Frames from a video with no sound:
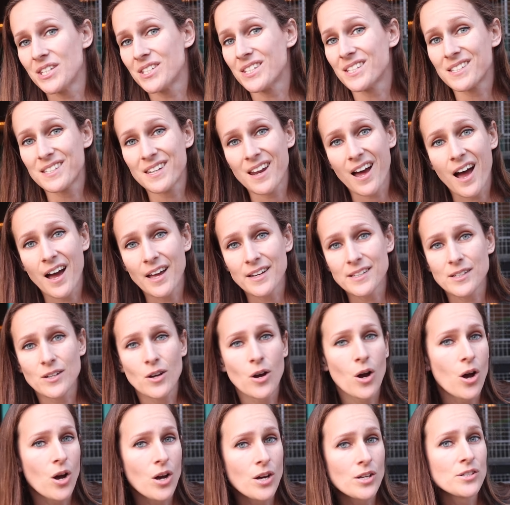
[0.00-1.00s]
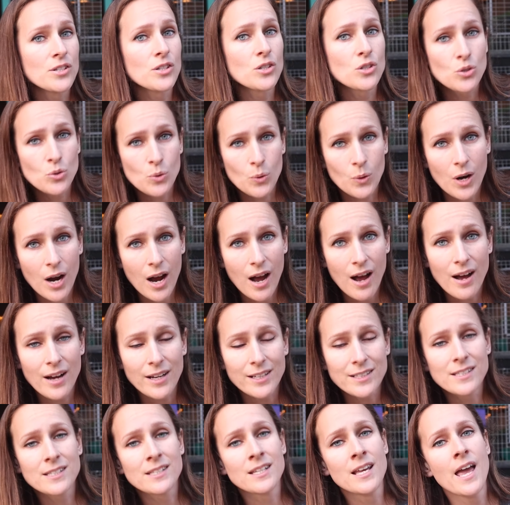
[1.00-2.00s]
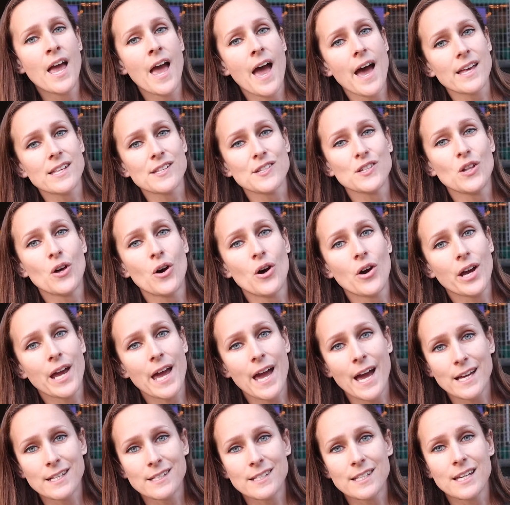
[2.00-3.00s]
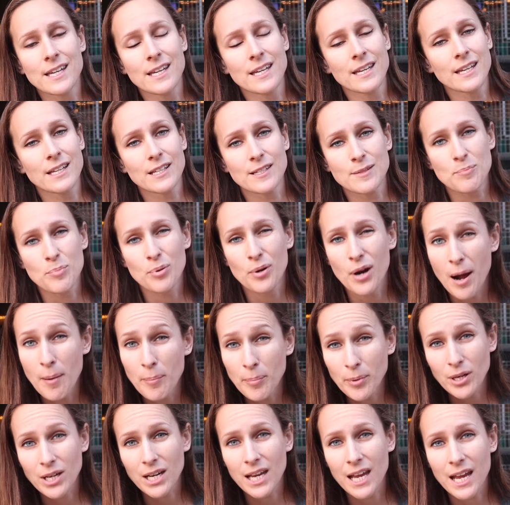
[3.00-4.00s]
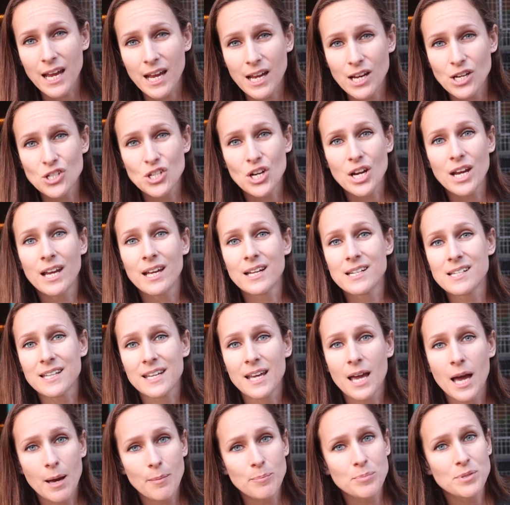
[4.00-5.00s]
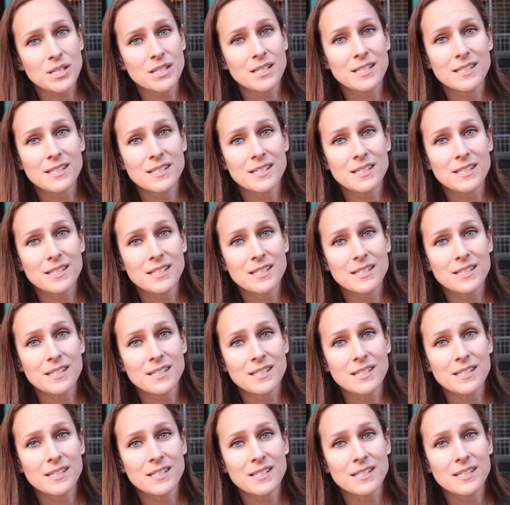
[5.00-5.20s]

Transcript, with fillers: It does not cause sore hocks as long as it is proper gauge and kept